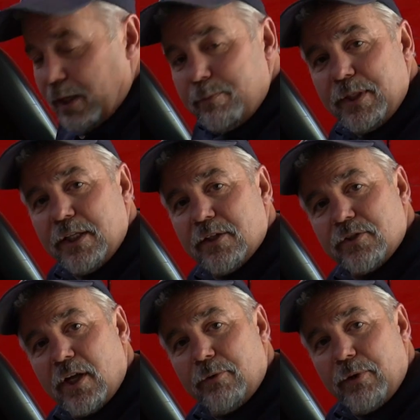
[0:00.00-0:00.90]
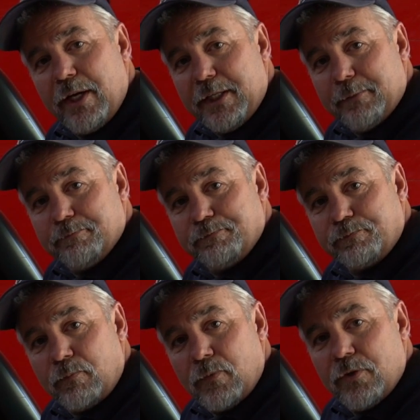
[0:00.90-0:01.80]
a PSI rating,
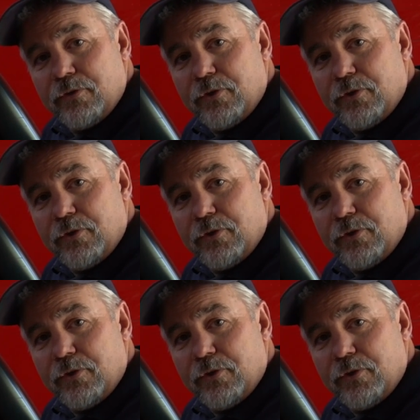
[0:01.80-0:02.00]
so